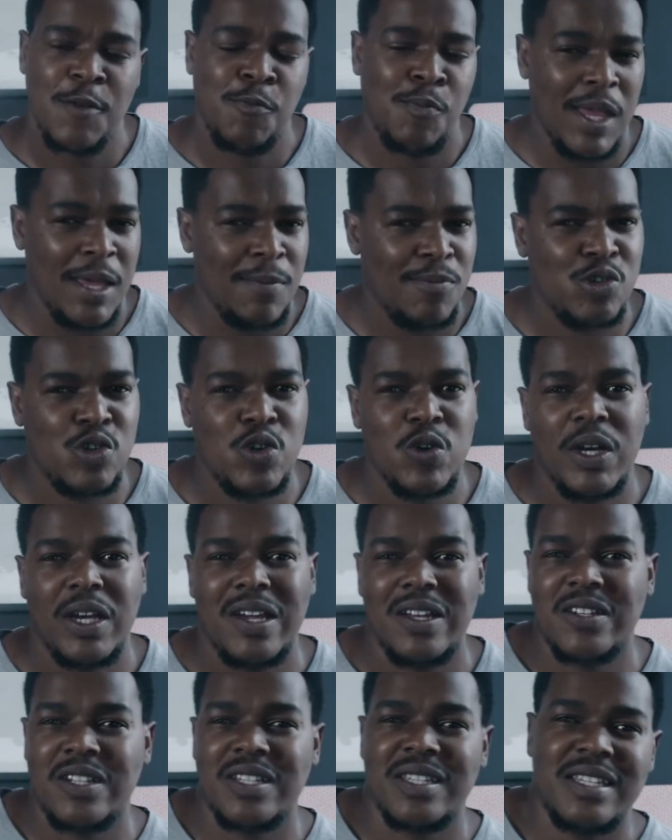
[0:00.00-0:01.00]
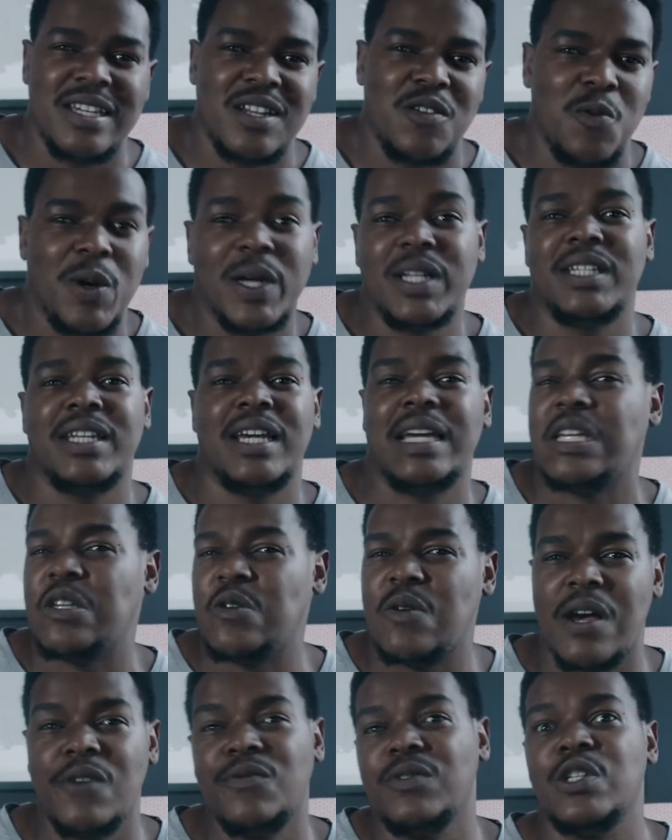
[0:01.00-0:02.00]
Maybe you're interested one day,
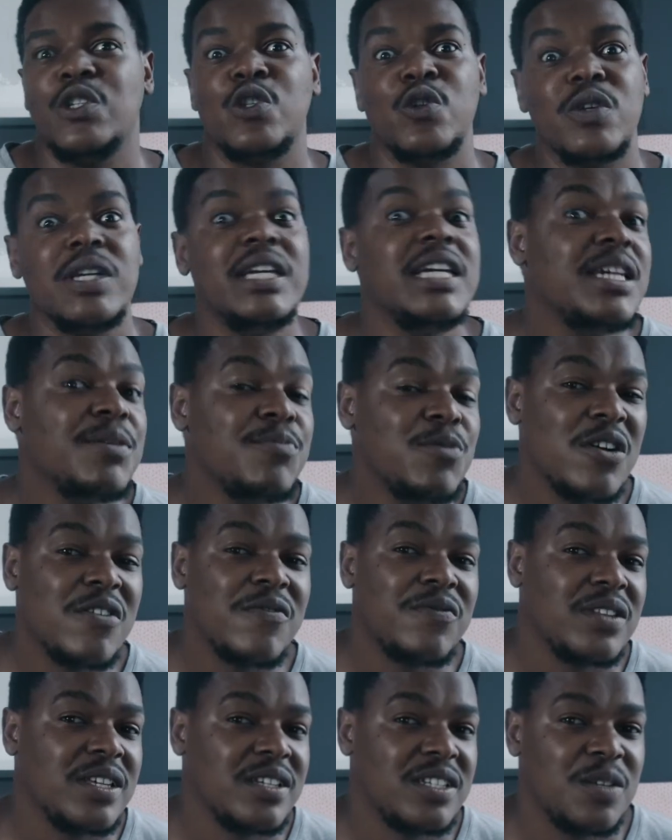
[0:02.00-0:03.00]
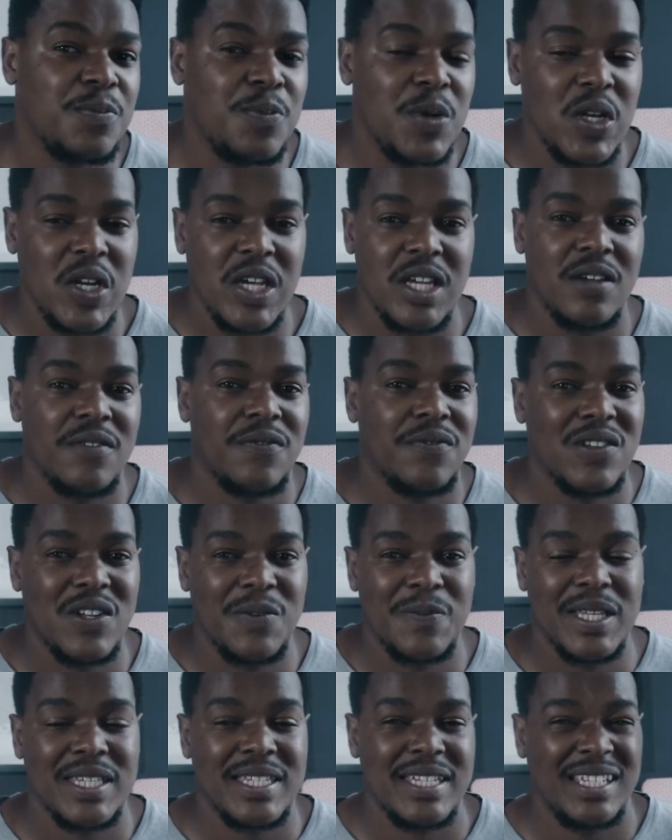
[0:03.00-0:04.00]
you have a dream of distributing a
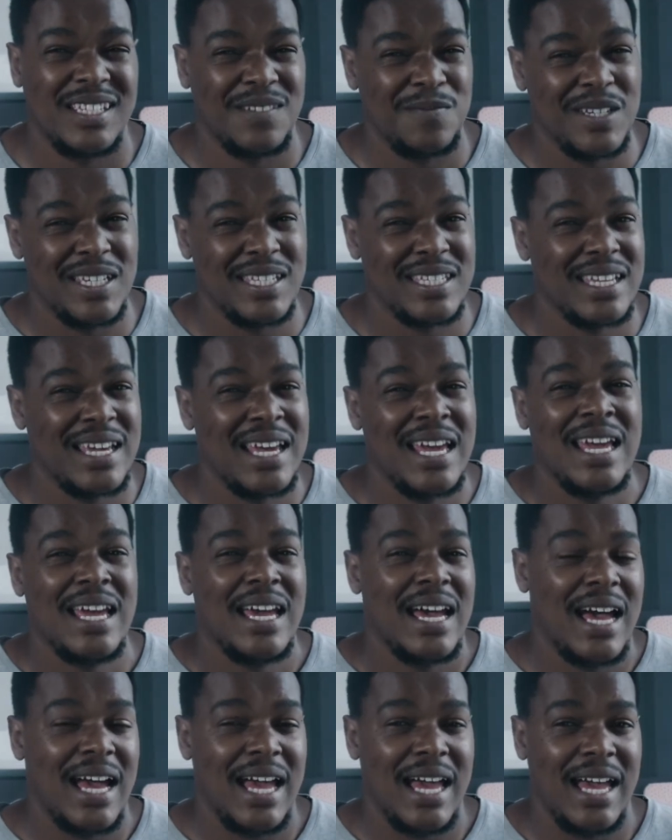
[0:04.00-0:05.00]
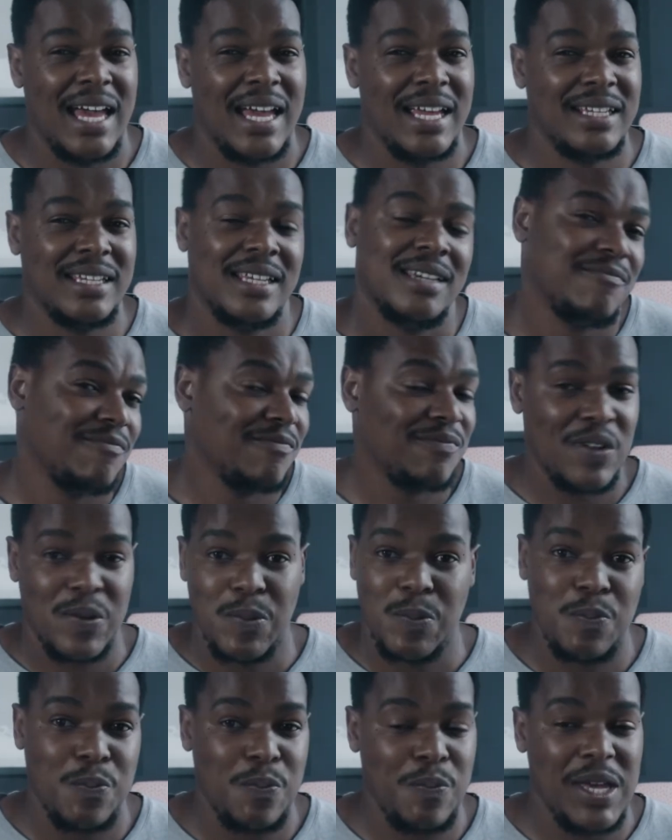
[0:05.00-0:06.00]
film at cinemas, and
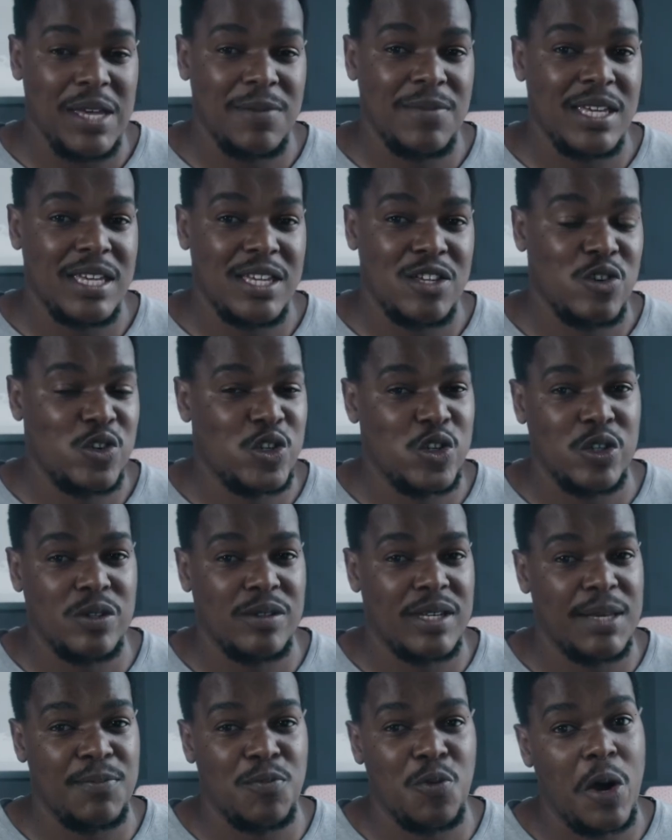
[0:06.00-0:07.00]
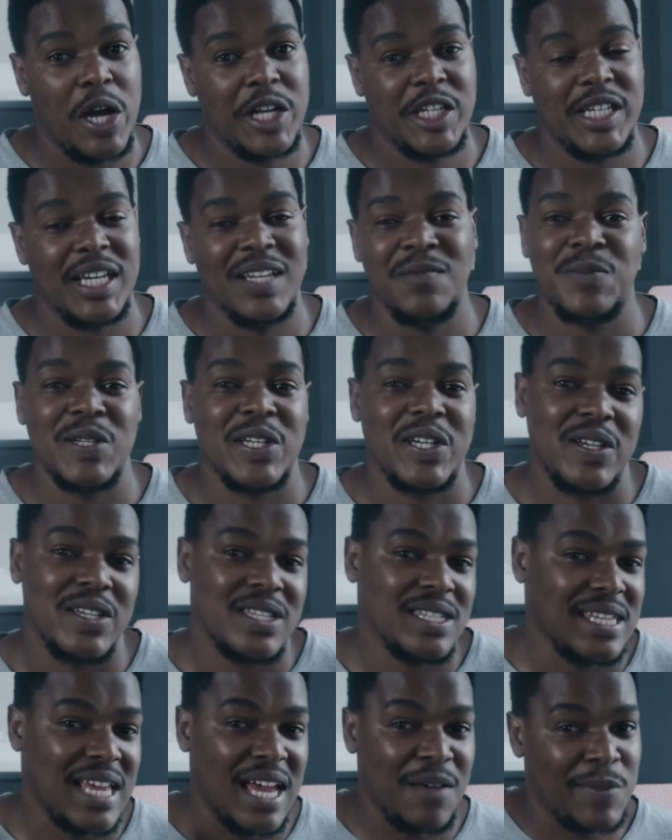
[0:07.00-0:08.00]
maybe you should keep watching
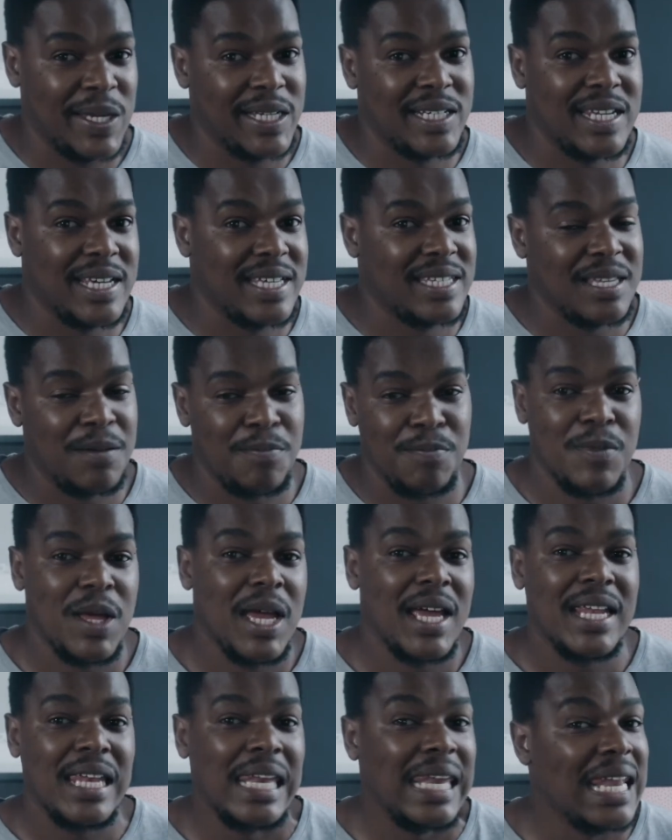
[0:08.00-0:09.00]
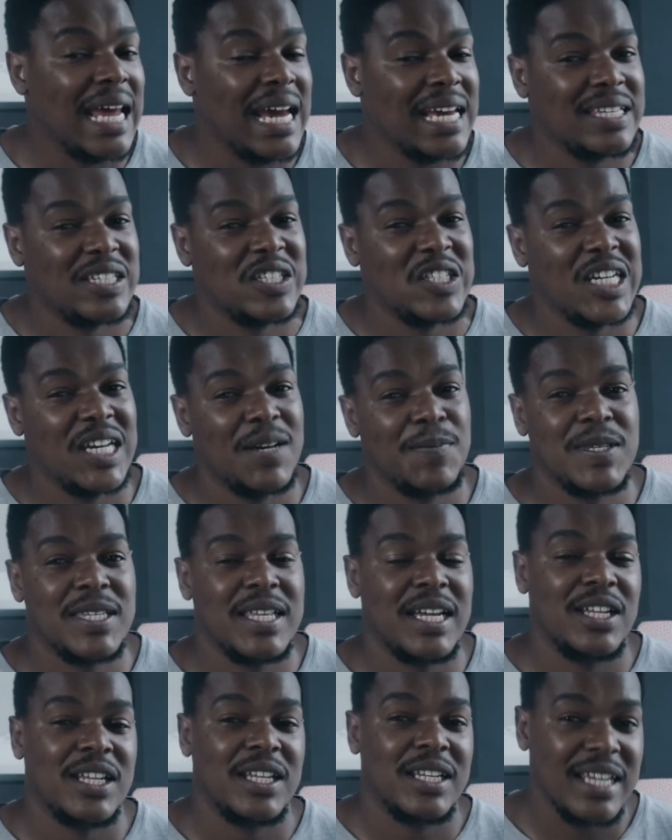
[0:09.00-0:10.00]
because I might share some nice gems
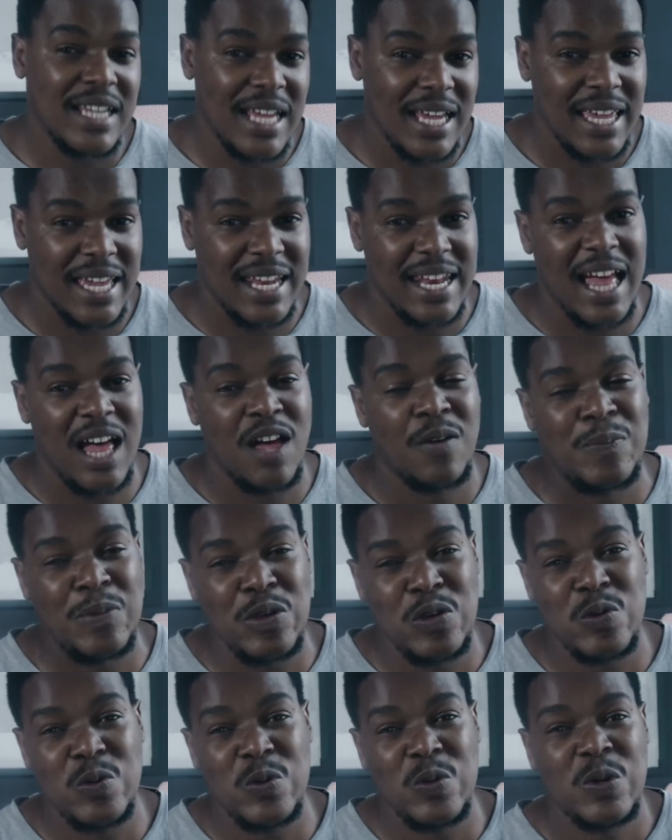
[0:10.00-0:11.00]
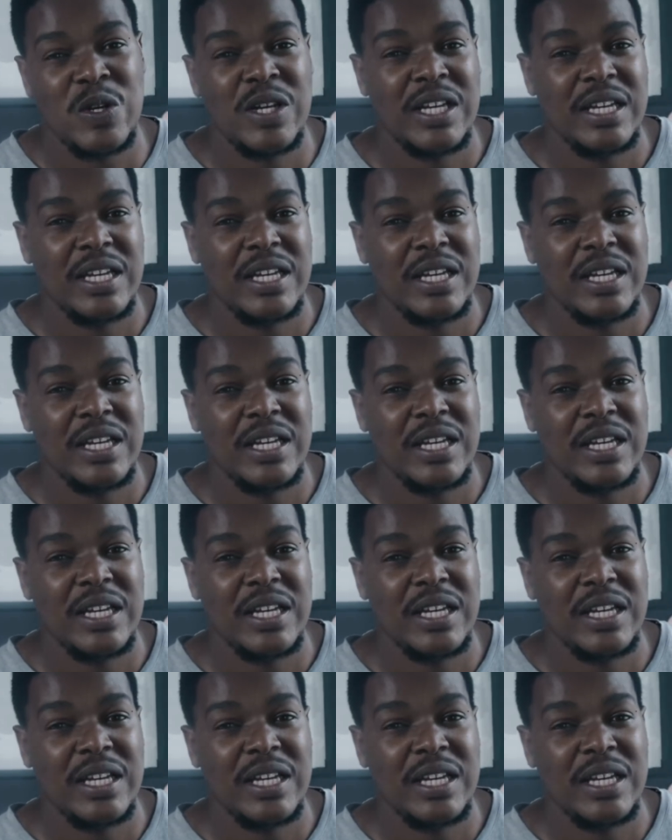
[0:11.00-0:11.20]
that can help you